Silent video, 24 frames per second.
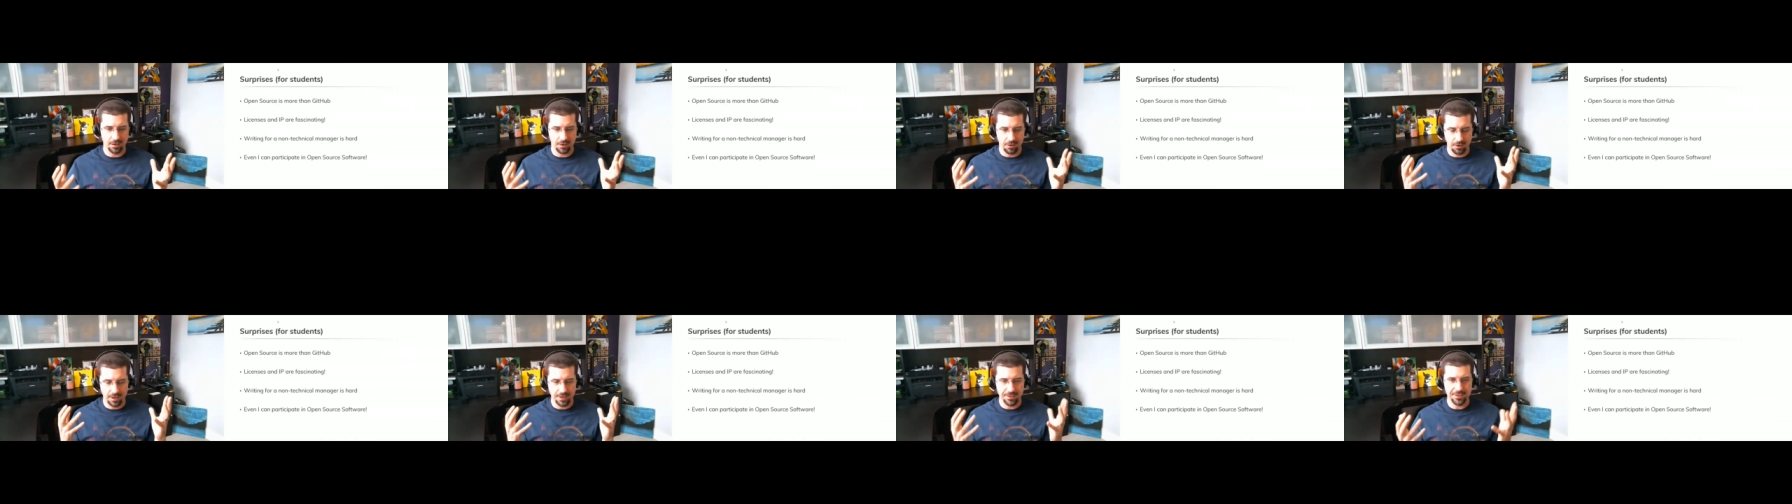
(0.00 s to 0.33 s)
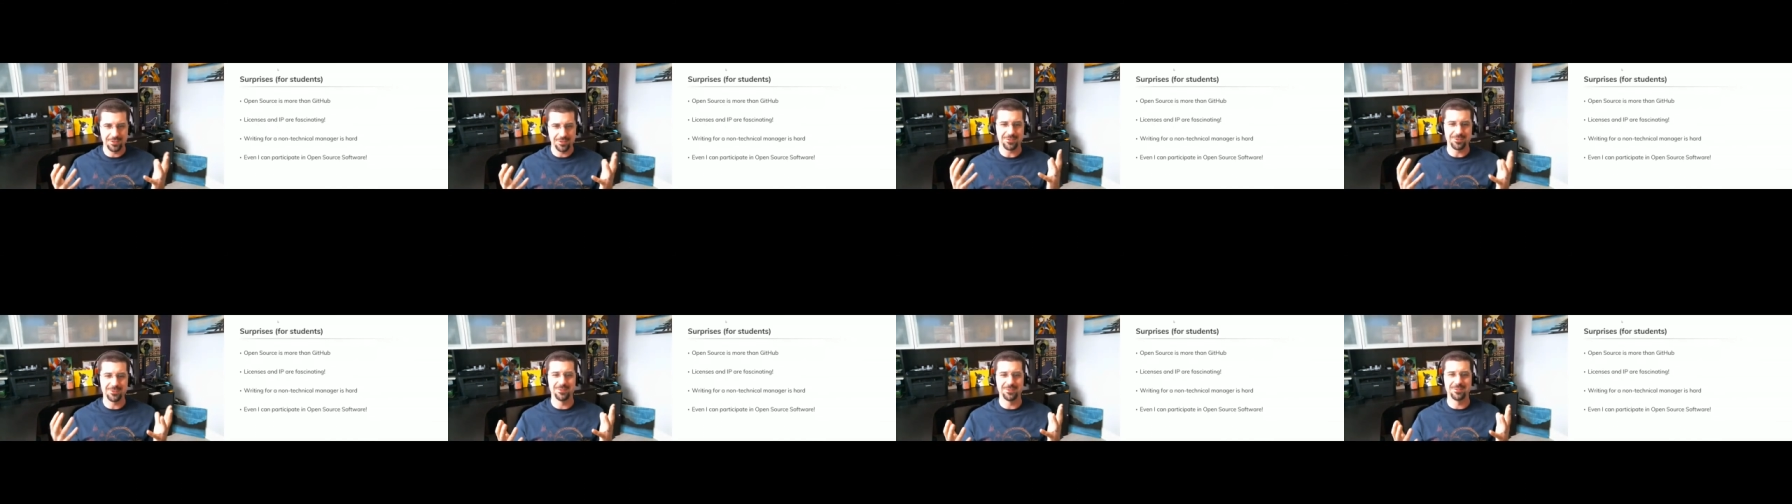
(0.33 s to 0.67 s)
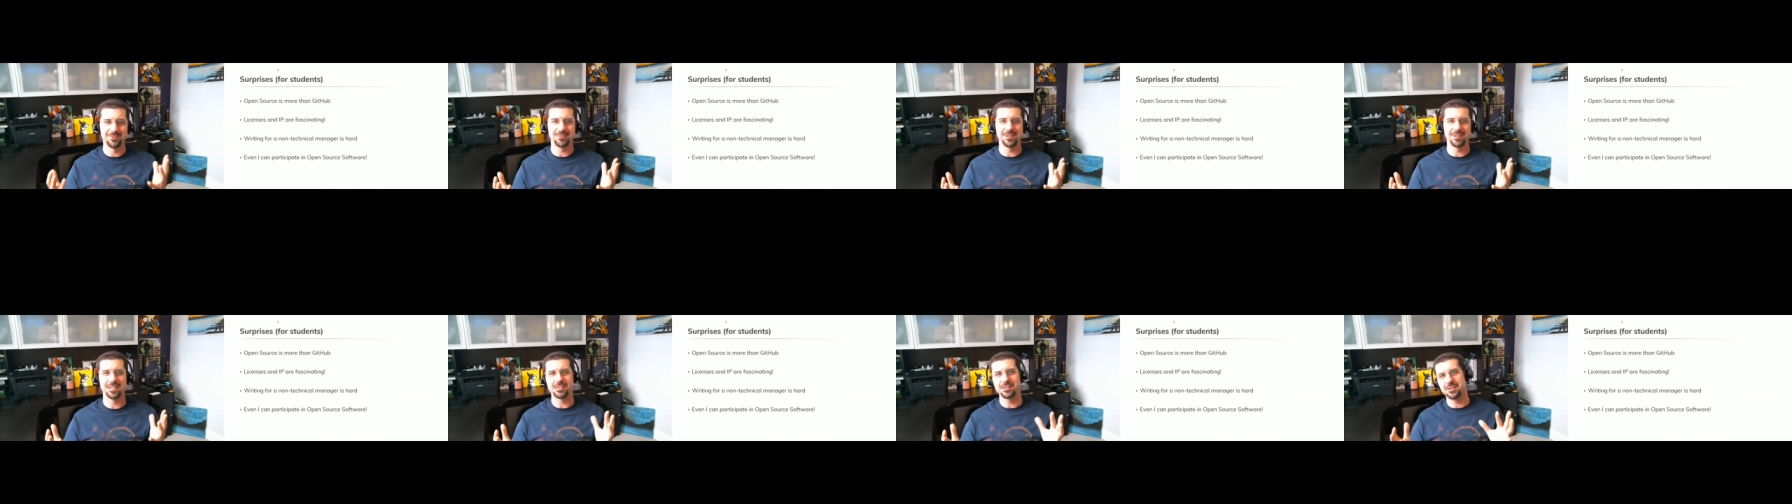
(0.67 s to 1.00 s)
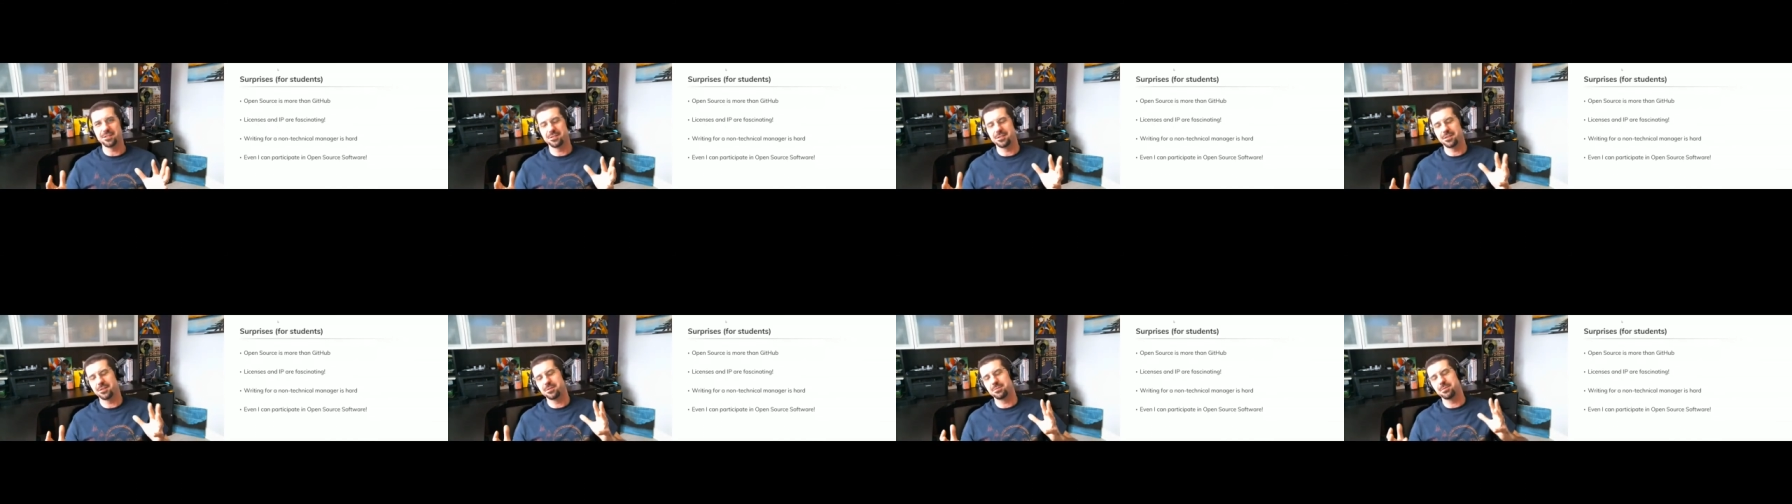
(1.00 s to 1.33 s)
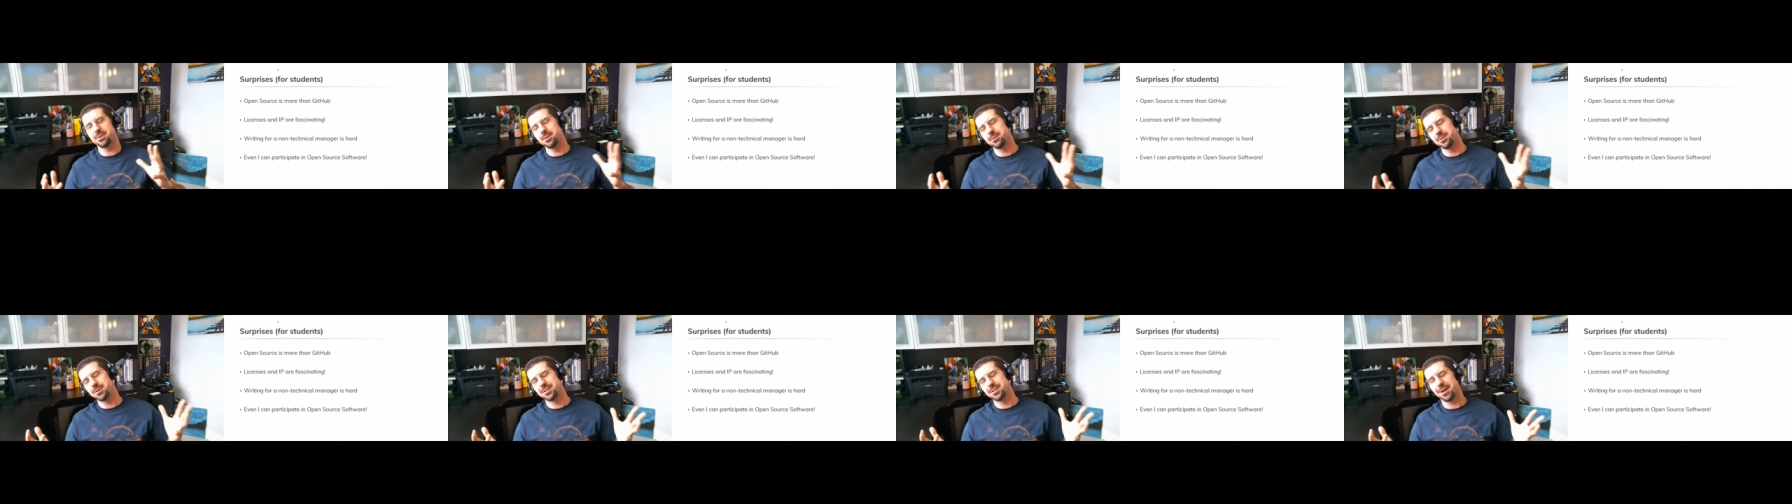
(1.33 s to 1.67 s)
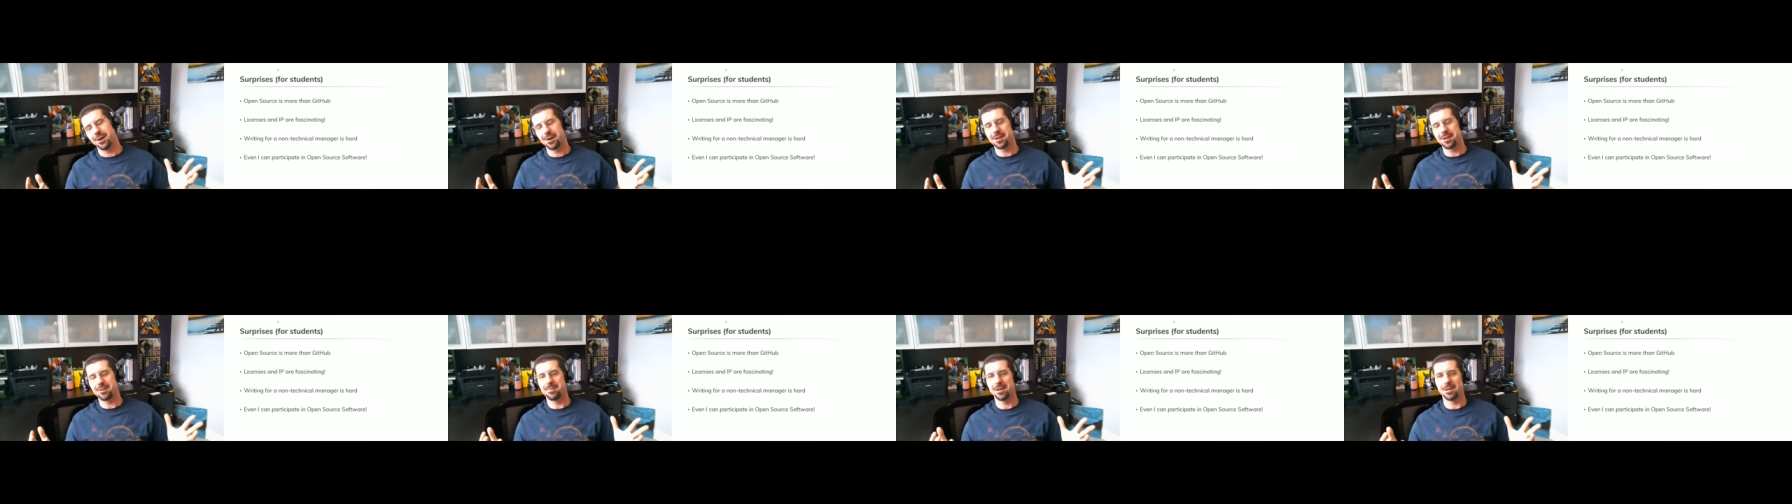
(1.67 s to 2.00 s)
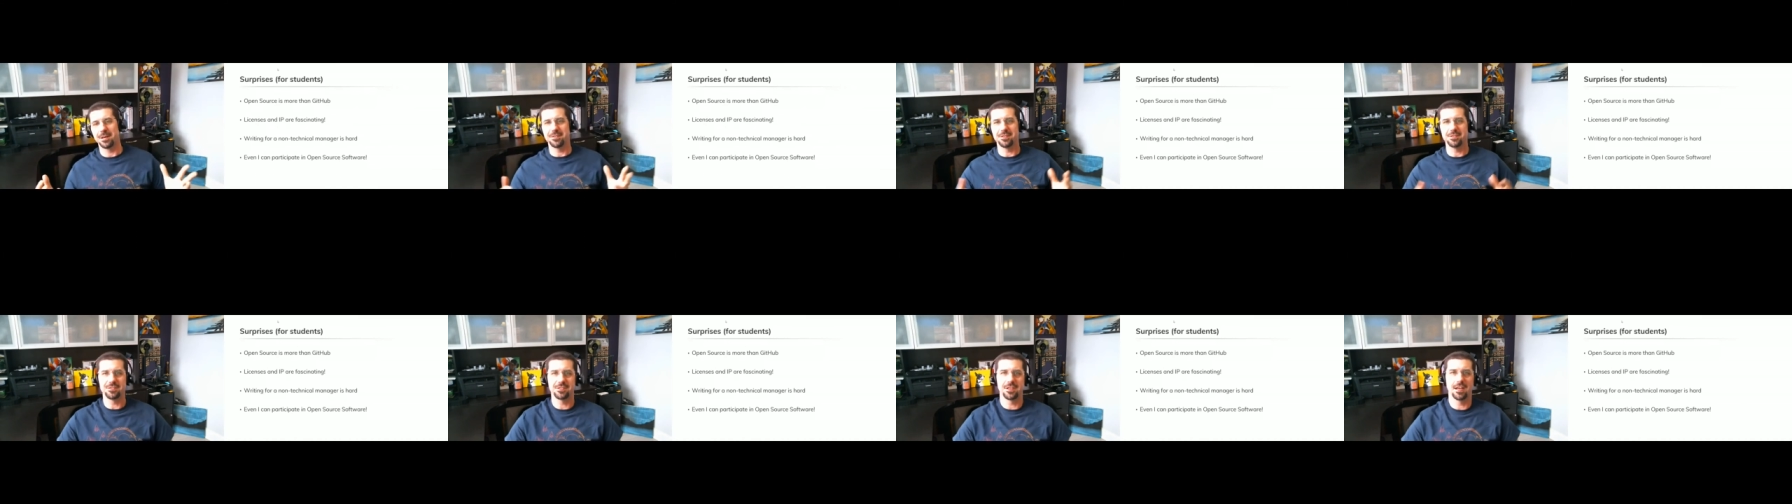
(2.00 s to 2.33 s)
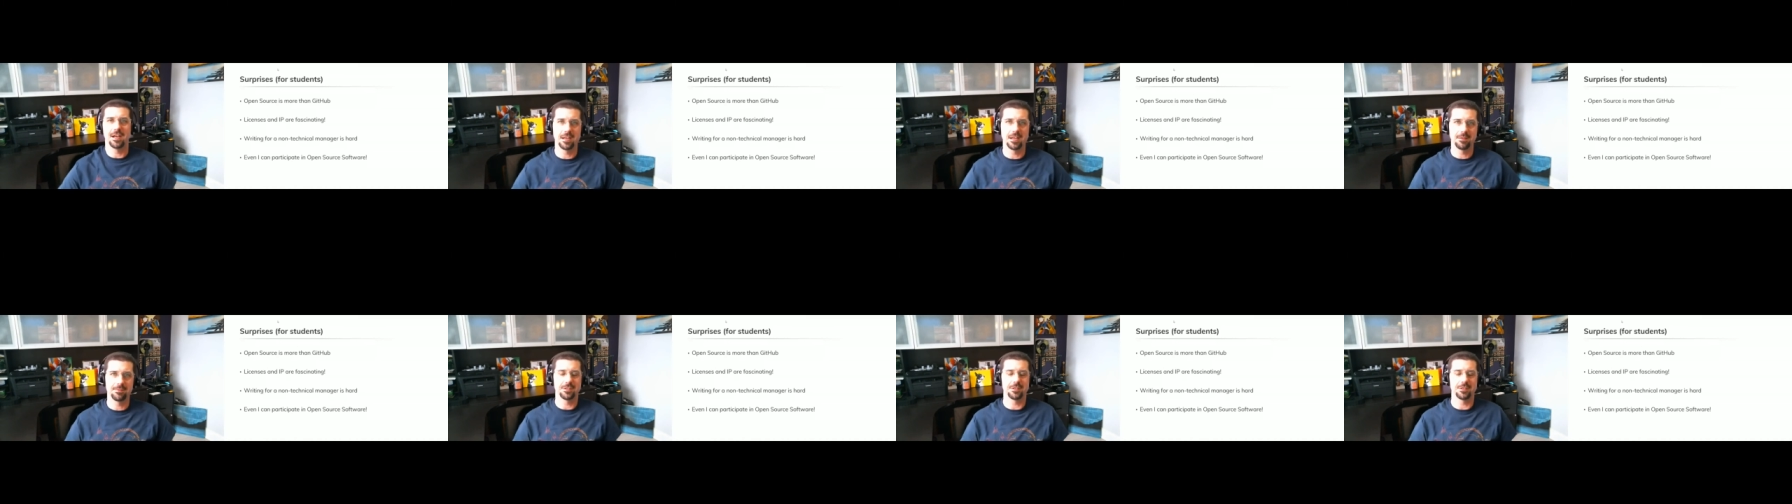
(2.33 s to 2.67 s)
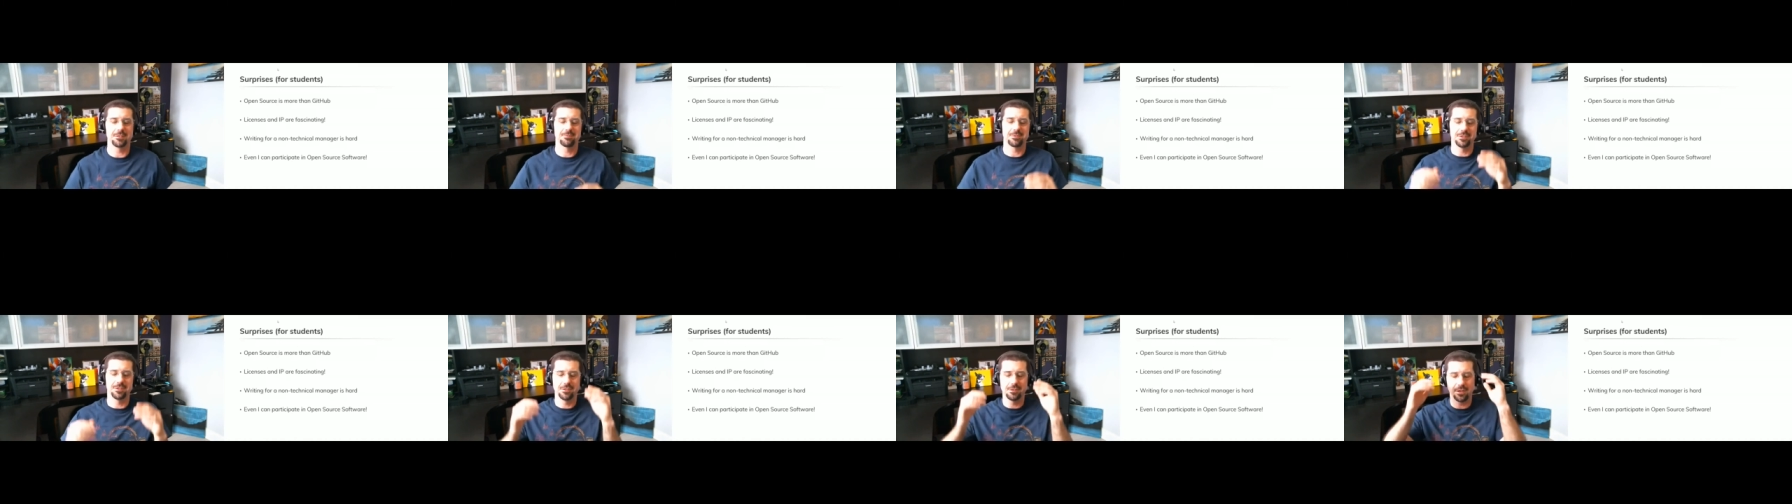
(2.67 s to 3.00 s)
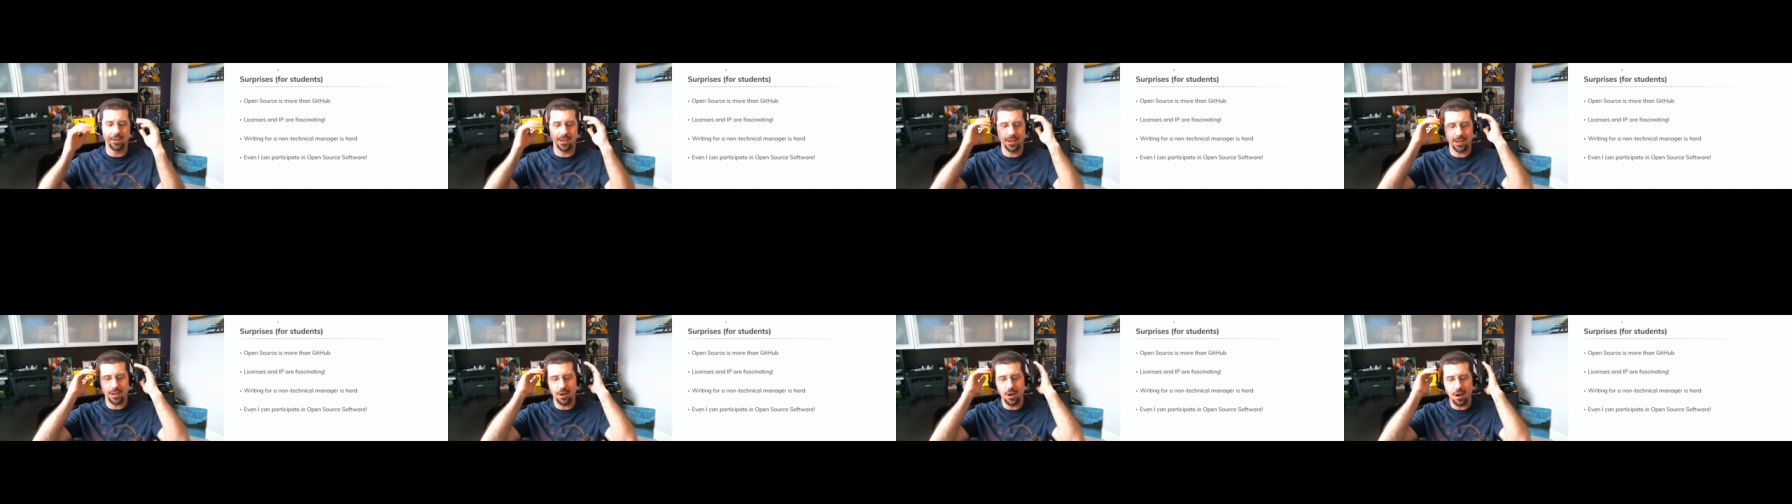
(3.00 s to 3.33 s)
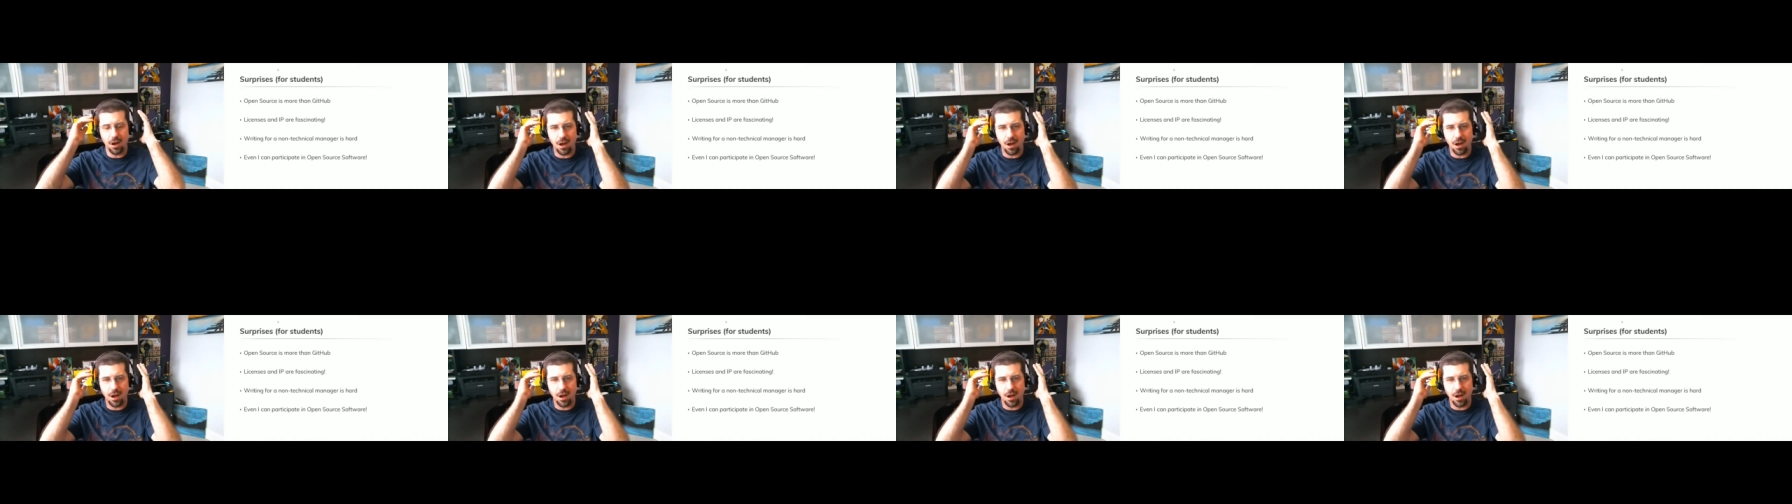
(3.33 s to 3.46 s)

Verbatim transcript: on the students' faces as we would talk about these concepts, and they're like,